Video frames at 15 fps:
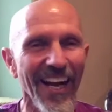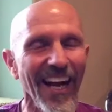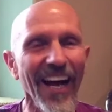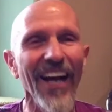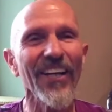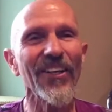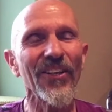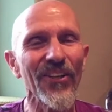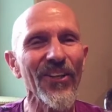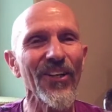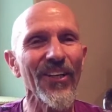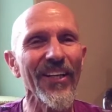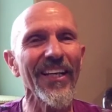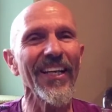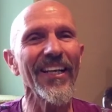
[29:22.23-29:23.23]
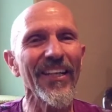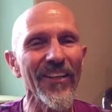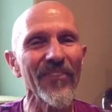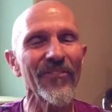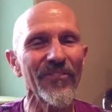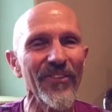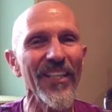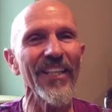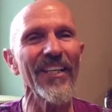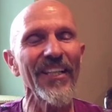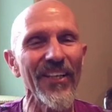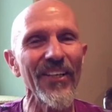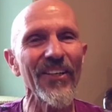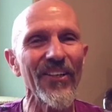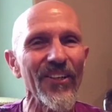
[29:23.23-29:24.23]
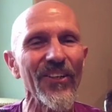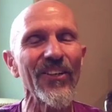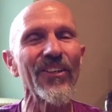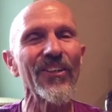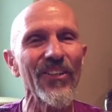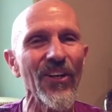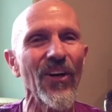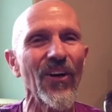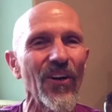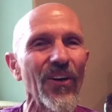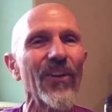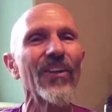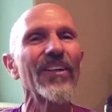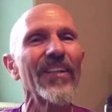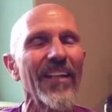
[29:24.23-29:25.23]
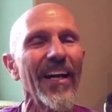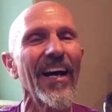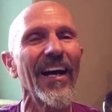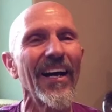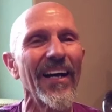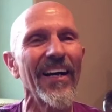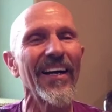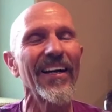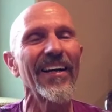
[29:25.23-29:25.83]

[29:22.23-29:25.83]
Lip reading: I couldn't feel your love.